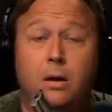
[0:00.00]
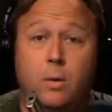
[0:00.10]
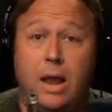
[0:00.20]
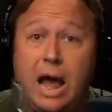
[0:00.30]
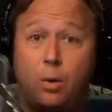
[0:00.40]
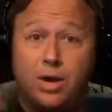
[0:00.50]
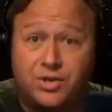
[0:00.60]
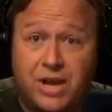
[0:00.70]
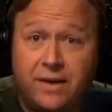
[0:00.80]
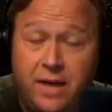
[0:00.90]
Well, I want to
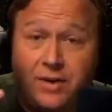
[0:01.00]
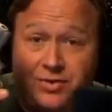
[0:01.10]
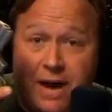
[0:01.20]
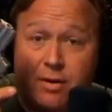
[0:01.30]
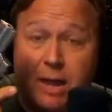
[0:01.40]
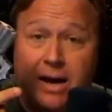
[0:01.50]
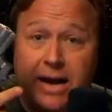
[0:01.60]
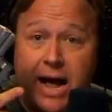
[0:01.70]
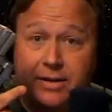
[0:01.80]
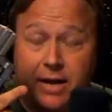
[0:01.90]
say this to
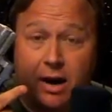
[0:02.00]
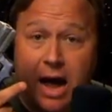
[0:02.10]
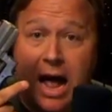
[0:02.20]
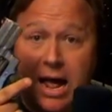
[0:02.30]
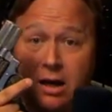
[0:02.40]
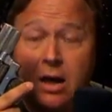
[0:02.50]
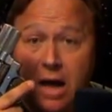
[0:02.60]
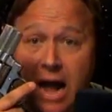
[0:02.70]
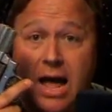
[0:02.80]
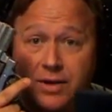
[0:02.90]
everybody out there. I
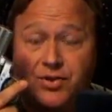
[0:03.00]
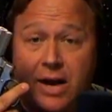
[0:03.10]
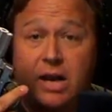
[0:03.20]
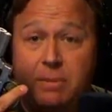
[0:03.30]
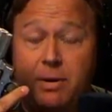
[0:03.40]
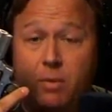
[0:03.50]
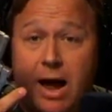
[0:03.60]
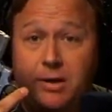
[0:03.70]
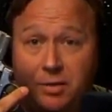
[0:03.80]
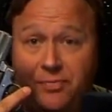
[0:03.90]
got a Second Amendment
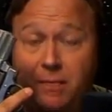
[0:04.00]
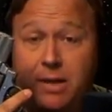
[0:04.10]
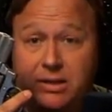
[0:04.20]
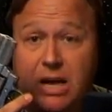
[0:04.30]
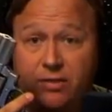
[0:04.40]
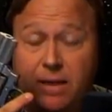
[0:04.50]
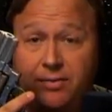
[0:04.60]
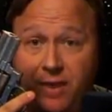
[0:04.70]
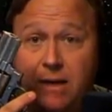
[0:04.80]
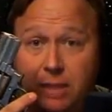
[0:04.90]
right to defend myself and my
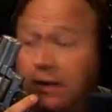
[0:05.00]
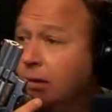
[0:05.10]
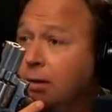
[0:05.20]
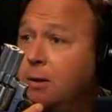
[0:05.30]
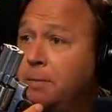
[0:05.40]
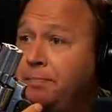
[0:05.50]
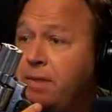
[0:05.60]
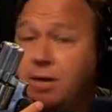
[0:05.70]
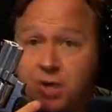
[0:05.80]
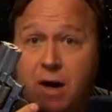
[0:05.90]
family.
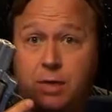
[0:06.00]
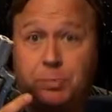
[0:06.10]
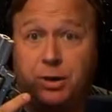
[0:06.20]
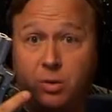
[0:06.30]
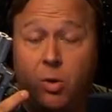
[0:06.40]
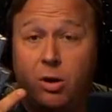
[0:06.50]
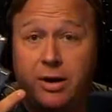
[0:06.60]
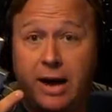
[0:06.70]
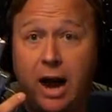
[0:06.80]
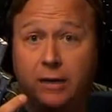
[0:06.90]
And so I'm going to just put the
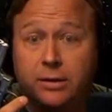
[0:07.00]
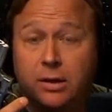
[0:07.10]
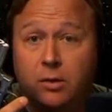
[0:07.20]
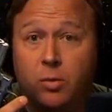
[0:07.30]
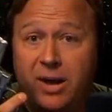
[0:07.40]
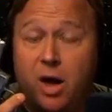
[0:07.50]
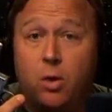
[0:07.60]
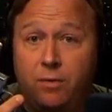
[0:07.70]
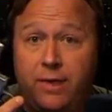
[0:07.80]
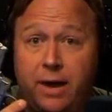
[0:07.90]
warning out. When we go
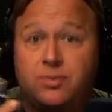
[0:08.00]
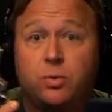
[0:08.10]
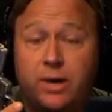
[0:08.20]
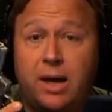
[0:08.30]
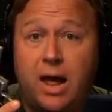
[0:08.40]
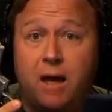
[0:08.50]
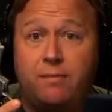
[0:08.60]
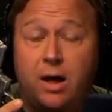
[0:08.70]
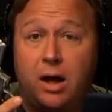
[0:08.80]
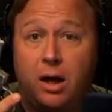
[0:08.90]
to events, we have
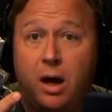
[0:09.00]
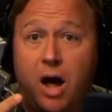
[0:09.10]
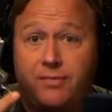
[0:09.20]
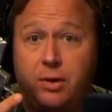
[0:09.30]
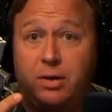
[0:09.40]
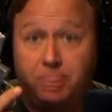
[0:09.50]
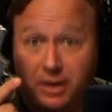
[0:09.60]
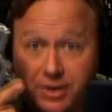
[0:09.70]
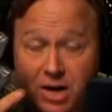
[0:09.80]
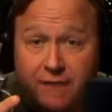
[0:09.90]
off-duty
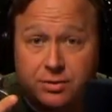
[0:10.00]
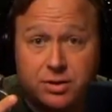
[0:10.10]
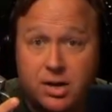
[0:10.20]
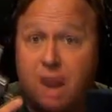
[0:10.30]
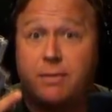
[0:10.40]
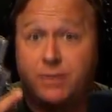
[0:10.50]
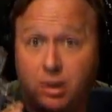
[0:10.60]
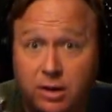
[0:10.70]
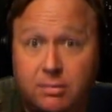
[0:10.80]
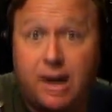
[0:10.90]
police officers there. I've never
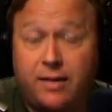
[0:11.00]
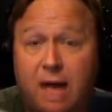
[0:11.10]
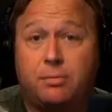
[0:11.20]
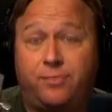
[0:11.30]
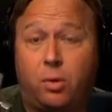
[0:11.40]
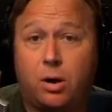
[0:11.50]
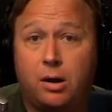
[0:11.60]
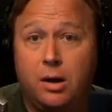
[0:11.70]
told anybody that before.